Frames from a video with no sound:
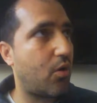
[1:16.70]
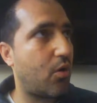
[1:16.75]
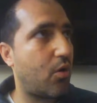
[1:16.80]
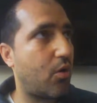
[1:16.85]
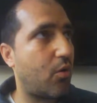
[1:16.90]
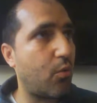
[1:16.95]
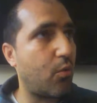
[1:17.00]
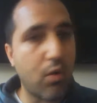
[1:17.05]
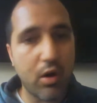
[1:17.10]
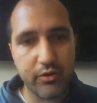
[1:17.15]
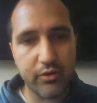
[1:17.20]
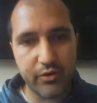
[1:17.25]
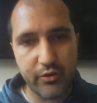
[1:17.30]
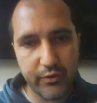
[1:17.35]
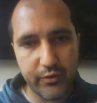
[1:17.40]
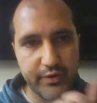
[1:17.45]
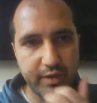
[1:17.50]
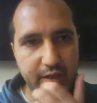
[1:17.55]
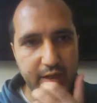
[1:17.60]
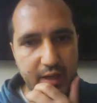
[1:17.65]
what you
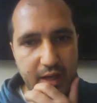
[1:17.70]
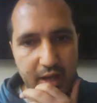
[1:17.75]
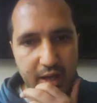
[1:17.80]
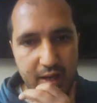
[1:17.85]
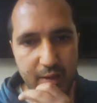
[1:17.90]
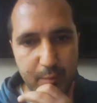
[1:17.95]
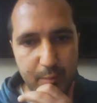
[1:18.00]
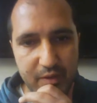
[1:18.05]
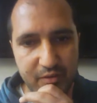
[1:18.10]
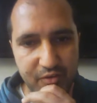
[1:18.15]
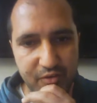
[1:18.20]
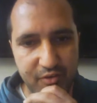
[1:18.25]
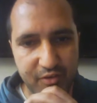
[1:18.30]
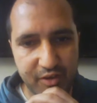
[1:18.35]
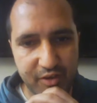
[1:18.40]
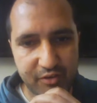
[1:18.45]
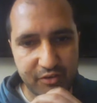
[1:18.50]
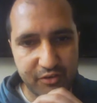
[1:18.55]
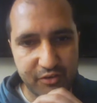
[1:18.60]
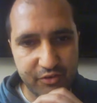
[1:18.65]
think
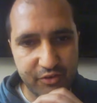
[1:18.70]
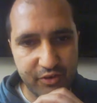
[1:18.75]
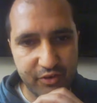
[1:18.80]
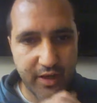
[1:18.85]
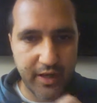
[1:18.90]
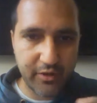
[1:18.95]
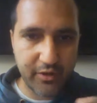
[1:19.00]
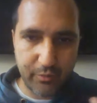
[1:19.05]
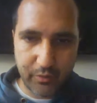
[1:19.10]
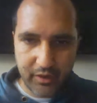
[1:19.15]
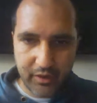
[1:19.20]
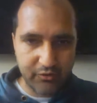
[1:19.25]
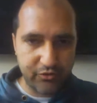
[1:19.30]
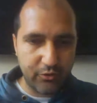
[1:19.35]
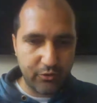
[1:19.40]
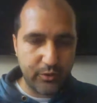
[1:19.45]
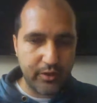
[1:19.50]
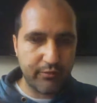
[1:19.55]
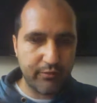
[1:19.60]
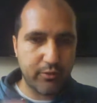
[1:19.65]
businesses, enterprises, or
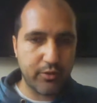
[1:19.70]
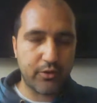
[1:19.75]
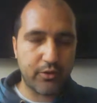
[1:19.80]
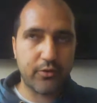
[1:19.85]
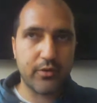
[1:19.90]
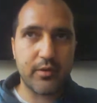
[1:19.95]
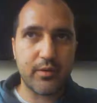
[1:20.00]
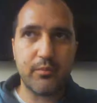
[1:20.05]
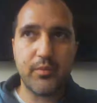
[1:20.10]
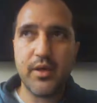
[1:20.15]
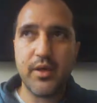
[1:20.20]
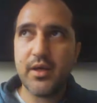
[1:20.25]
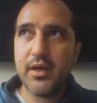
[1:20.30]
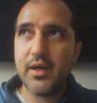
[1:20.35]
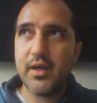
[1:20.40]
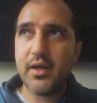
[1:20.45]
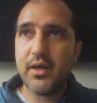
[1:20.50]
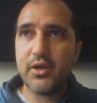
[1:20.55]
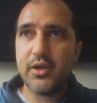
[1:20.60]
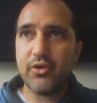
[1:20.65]
whatever you want to call them,
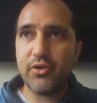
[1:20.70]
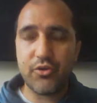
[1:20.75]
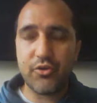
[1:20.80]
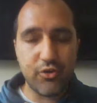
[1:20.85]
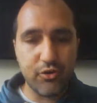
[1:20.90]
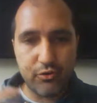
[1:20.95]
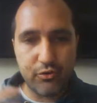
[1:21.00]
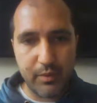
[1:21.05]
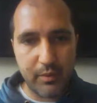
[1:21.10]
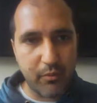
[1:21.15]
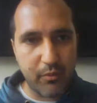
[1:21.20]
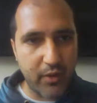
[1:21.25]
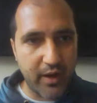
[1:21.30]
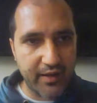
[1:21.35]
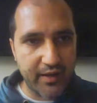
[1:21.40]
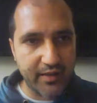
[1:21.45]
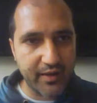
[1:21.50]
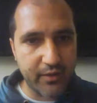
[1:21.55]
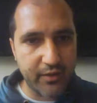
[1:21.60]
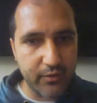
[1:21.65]
could do to be more
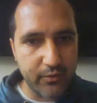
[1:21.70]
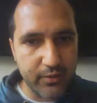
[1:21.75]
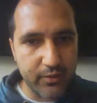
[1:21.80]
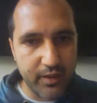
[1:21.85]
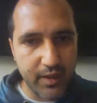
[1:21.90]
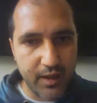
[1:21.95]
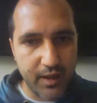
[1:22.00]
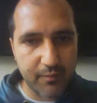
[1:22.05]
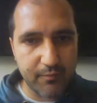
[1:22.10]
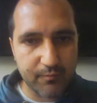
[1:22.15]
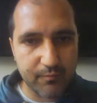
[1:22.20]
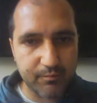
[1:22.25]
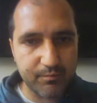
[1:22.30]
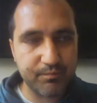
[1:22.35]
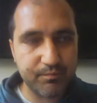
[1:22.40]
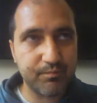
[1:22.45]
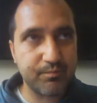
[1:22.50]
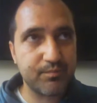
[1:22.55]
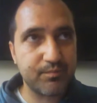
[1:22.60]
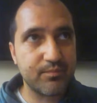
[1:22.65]
ethical.
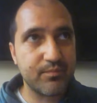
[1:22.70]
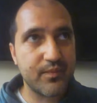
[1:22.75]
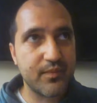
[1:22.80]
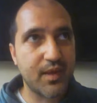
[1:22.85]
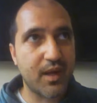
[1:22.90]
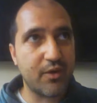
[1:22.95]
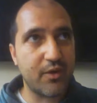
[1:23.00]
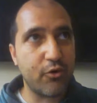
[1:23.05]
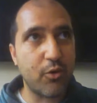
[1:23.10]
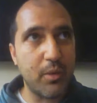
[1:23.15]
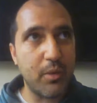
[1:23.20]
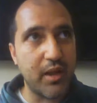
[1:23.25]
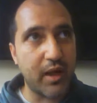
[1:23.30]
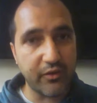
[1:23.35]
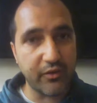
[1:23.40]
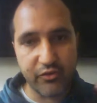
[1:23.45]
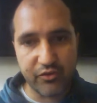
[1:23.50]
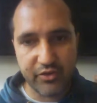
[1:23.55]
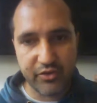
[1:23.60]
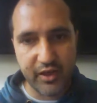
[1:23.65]
I normally like
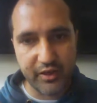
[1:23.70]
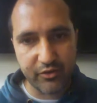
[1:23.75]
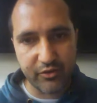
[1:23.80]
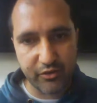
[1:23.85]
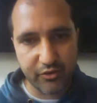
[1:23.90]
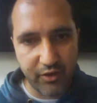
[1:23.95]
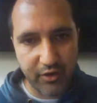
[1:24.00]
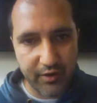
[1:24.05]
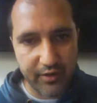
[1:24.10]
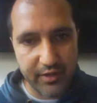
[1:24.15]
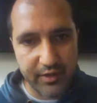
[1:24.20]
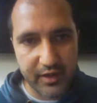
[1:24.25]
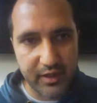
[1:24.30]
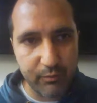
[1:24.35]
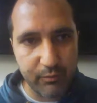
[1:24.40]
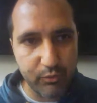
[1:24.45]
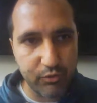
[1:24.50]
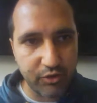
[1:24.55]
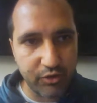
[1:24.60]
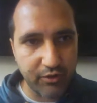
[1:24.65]
to stick to certain
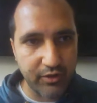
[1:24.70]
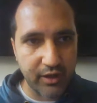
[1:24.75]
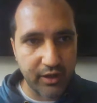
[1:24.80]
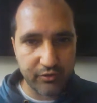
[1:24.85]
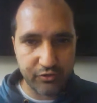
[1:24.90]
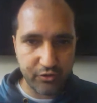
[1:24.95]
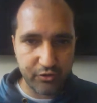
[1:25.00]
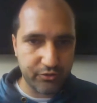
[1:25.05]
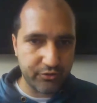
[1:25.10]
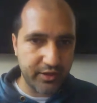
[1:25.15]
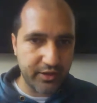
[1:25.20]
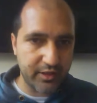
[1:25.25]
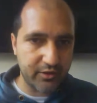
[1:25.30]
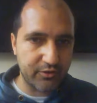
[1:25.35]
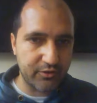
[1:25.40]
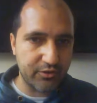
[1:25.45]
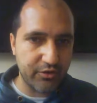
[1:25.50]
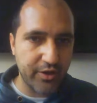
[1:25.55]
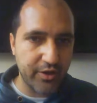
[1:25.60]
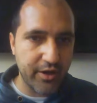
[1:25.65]
themes, so like
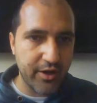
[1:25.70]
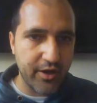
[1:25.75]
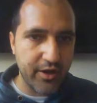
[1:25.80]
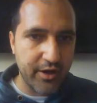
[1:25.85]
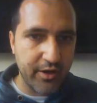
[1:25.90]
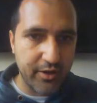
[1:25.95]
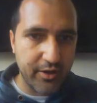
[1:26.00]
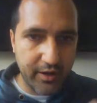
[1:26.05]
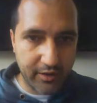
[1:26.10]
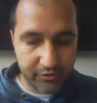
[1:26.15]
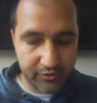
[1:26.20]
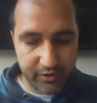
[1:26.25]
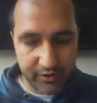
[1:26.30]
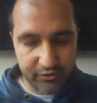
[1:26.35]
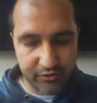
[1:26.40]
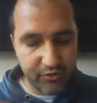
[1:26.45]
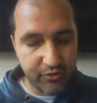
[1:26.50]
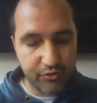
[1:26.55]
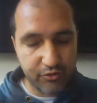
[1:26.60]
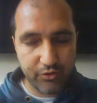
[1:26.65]
Tuesdays, as it
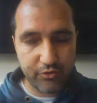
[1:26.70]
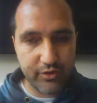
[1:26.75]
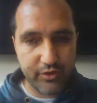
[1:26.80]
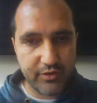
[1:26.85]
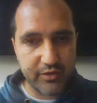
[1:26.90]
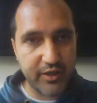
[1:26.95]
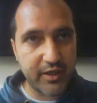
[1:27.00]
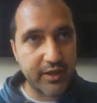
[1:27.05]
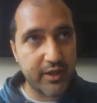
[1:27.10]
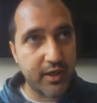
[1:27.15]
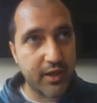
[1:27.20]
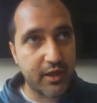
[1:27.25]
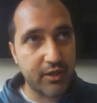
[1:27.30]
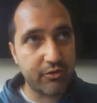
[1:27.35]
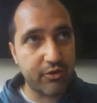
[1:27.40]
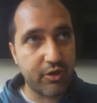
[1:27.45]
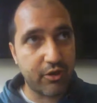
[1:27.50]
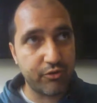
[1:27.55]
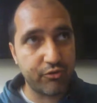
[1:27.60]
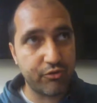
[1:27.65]
is the Tuesday day,
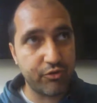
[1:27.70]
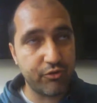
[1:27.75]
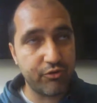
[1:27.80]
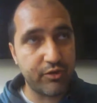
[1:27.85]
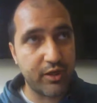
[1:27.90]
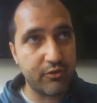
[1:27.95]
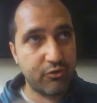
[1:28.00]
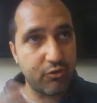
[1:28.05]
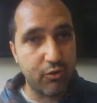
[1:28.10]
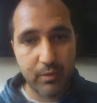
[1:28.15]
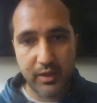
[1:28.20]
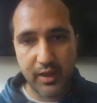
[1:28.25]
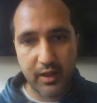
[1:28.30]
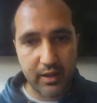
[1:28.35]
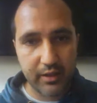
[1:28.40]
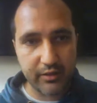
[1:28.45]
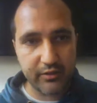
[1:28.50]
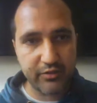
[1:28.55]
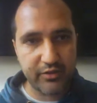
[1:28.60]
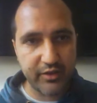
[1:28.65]
on Tuesdays normally I
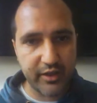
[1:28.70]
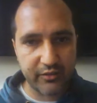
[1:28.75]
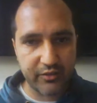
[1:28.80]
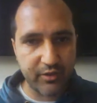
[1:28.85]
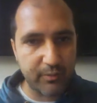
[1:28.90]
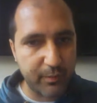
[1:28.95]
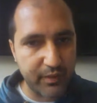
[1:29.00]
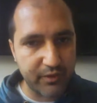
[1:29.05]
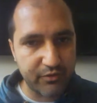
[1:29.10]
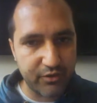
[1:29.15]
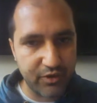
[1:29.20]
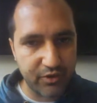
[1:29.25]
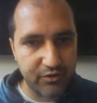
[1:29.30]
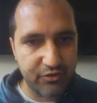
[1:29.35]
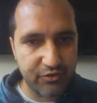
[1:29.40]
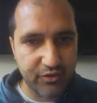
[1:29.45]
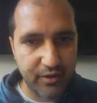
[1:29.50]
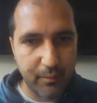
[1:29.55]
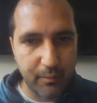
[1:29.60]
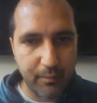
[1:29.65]
like to stick to
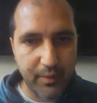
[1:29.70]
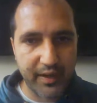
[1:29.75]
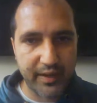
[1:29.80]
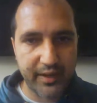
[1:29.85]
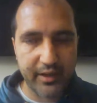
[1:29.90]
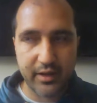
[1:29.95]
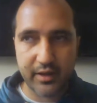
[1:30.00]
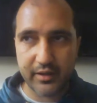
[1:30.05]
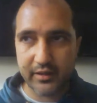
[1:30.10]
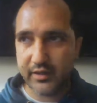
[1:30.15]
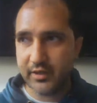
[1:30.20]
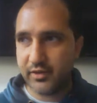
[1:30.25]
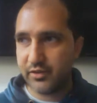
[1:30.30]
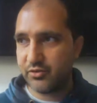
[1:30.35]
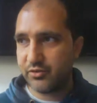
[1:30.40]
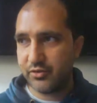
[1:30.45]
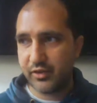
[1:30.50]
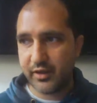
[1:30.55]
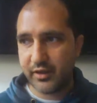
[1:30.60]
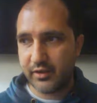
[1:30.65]
business and banking
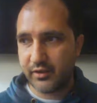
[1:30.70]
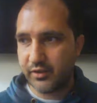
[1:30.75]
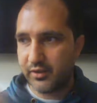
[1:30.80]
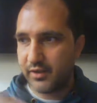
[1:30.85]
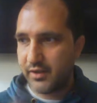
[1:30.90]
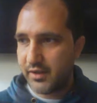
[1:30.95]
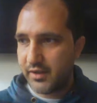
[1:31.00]
ideas and